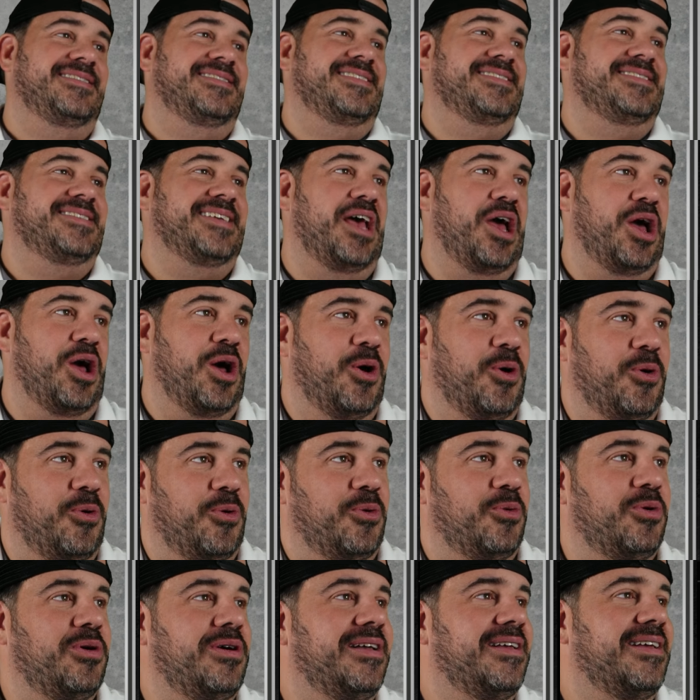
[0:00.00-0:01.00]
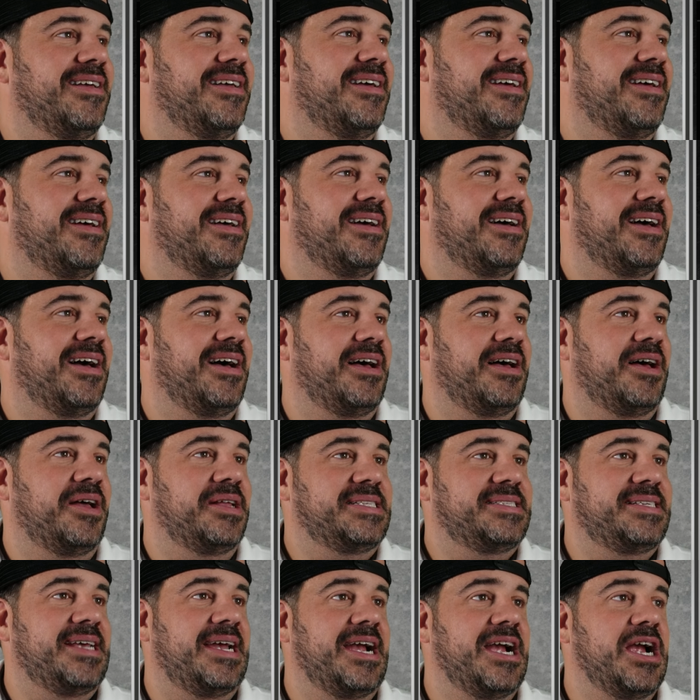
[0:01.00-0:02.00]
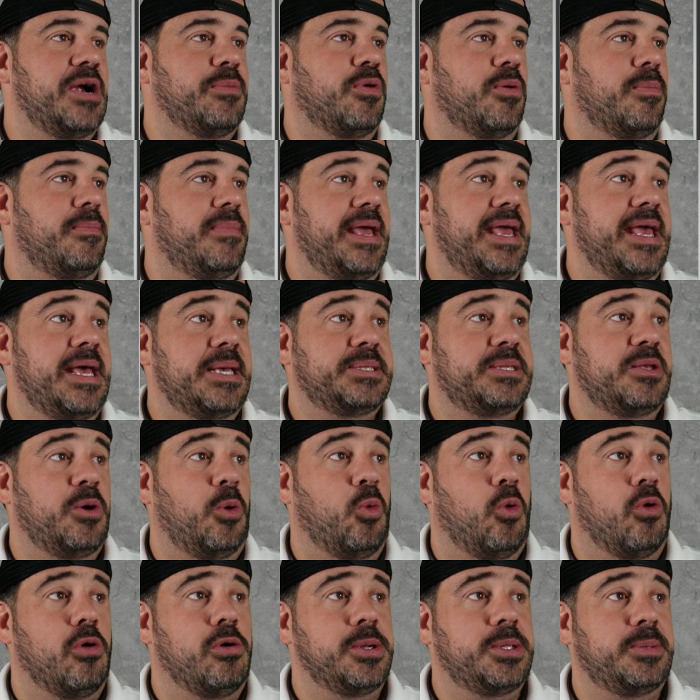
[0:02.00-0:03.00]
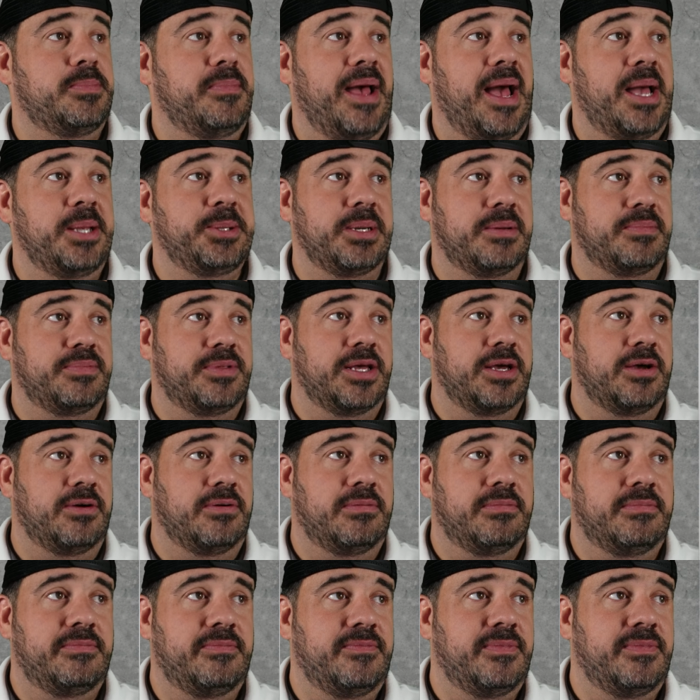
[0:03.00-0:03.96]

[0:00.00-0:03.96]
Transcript: So terrible. He has the worst matchup though.